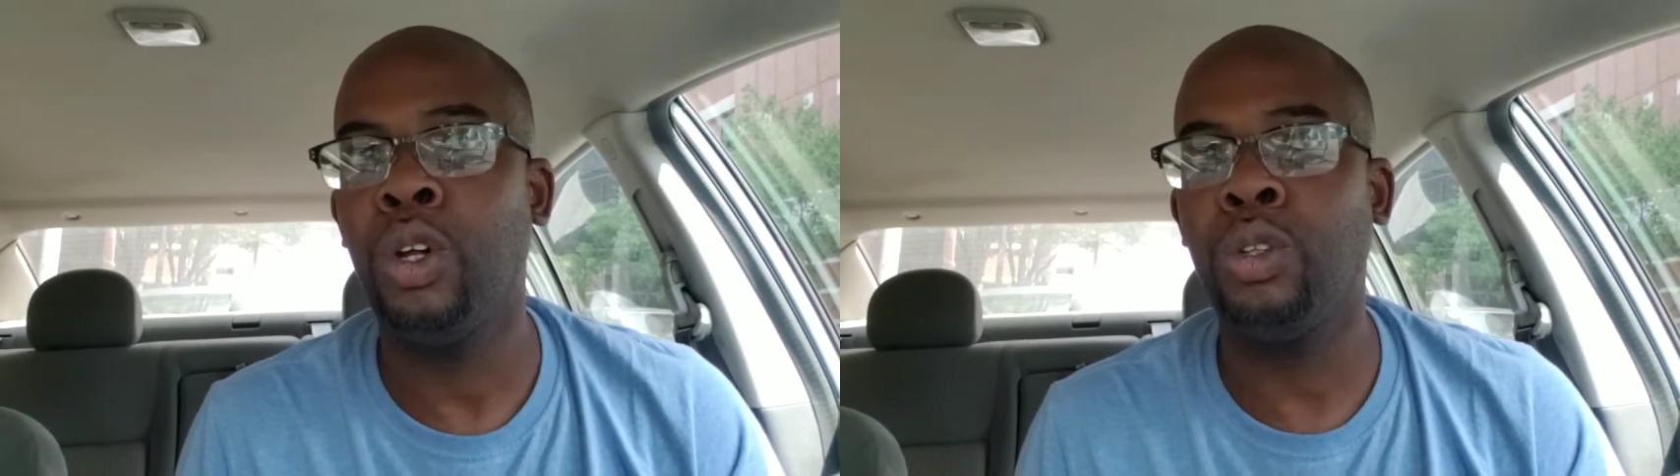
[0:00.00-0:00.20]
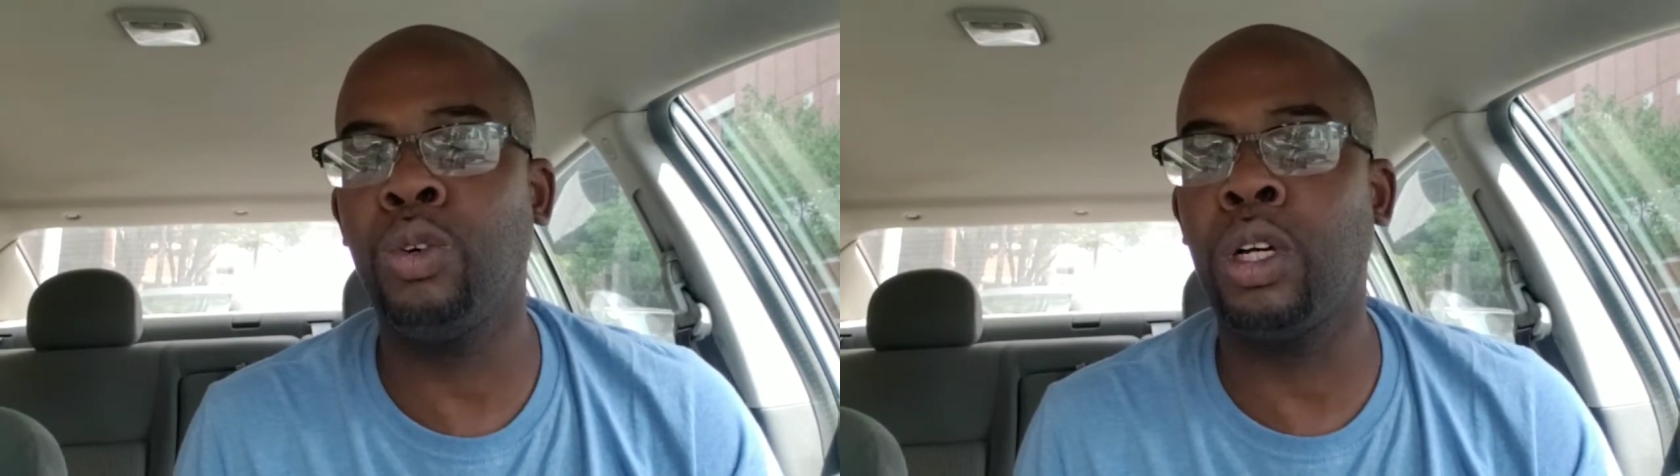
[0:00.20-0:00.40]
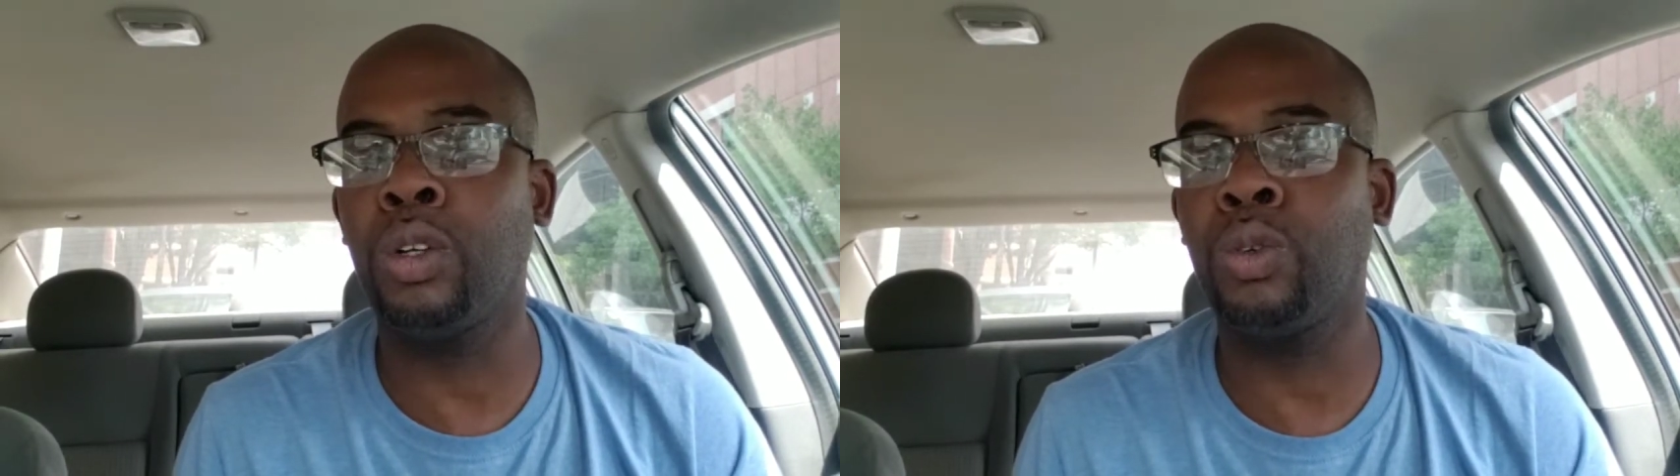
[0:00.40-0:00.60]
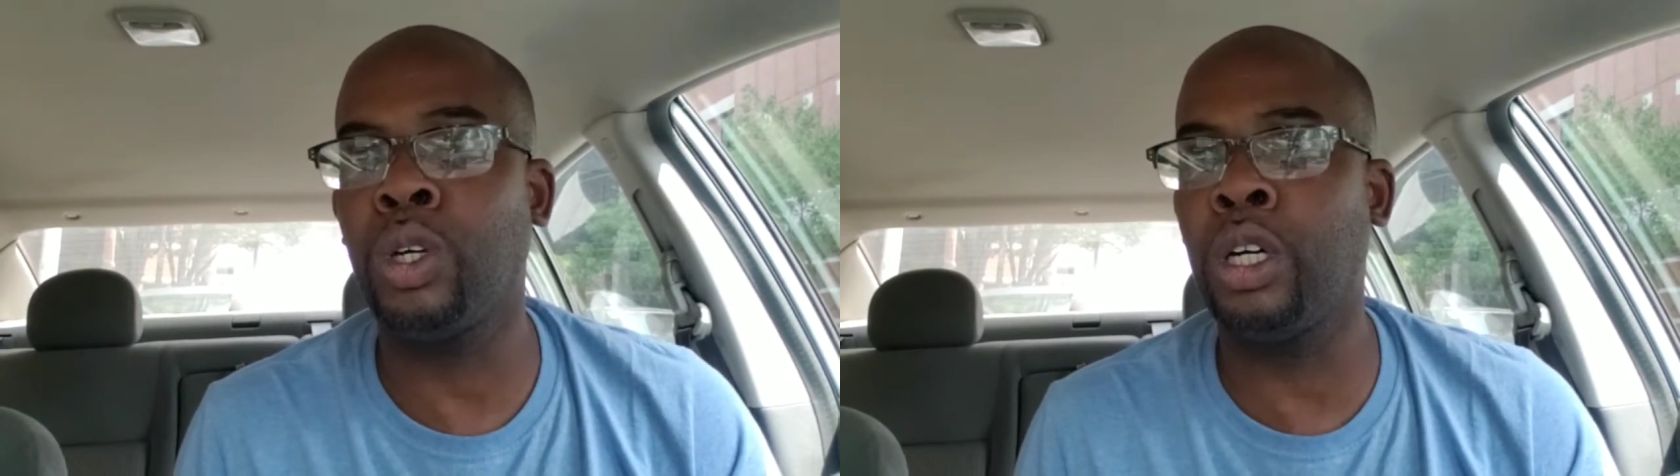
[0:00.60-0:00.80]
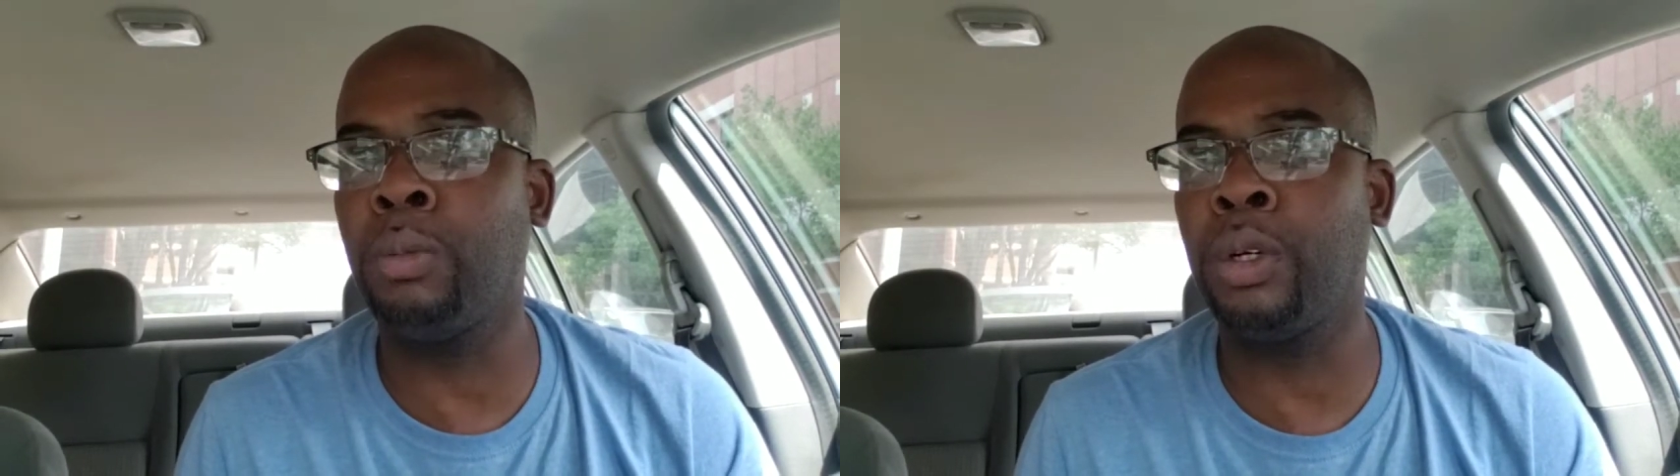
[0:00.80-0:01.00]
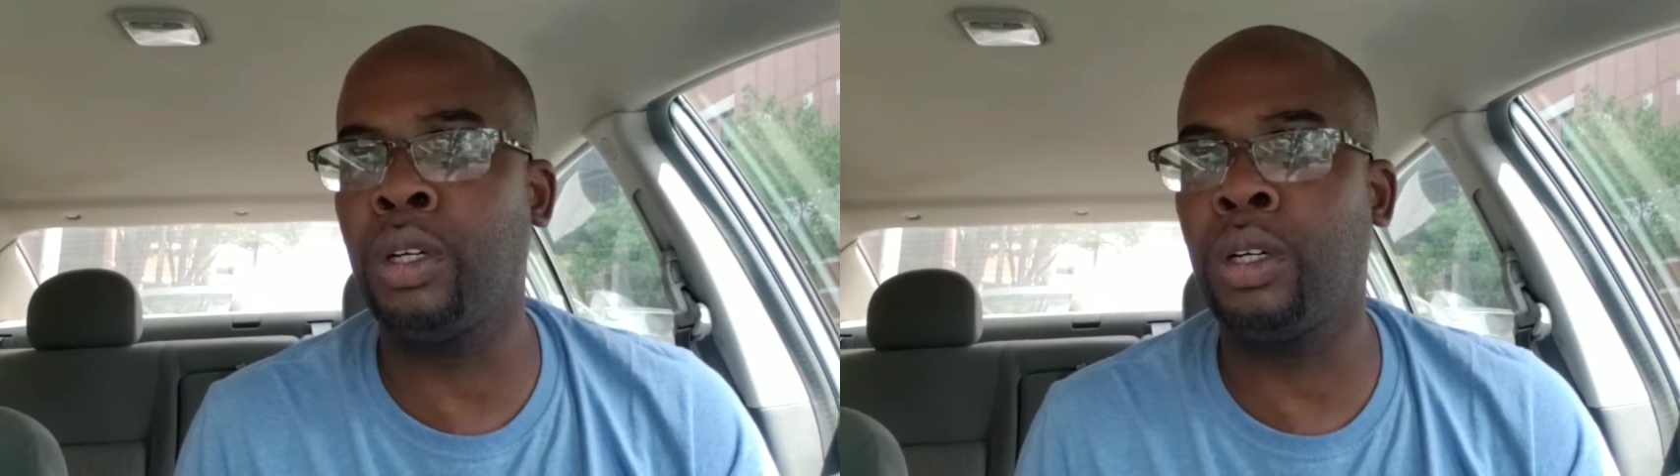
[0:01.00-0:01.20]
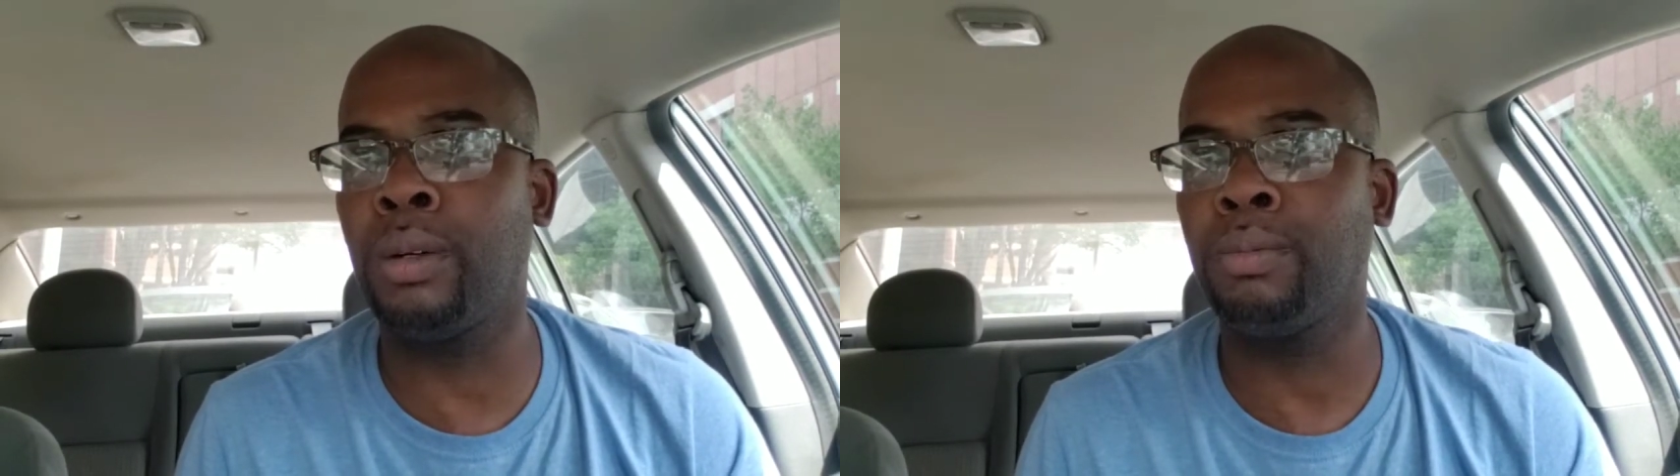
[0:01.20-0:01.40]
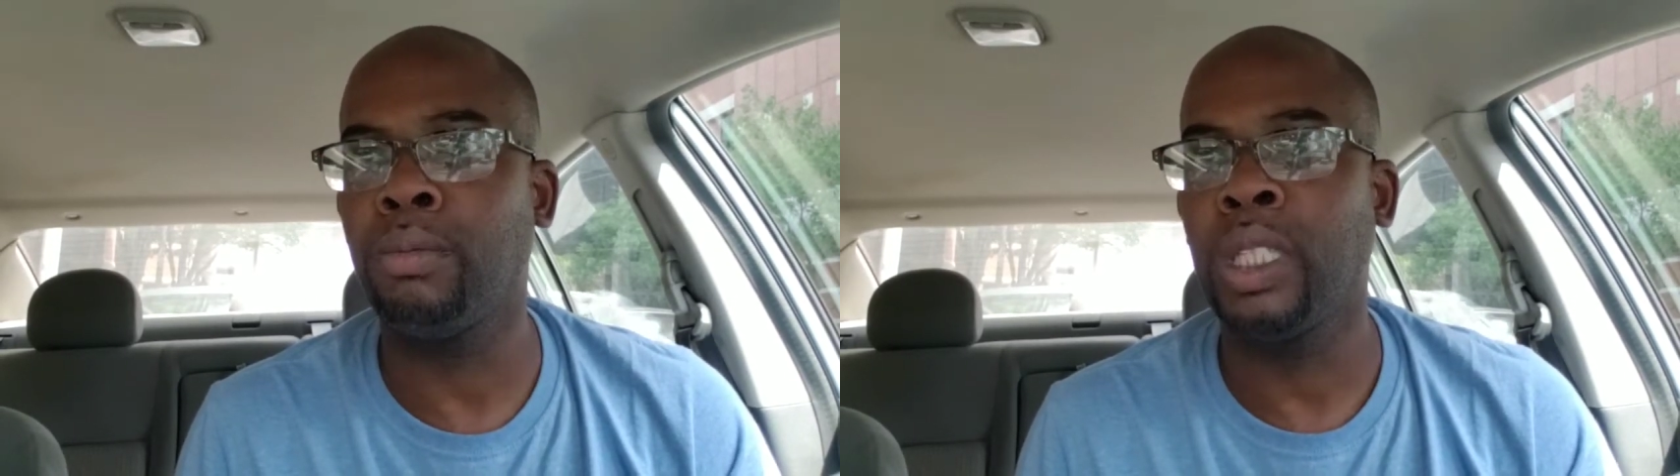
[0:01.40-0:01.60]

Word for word: doing Grubhub,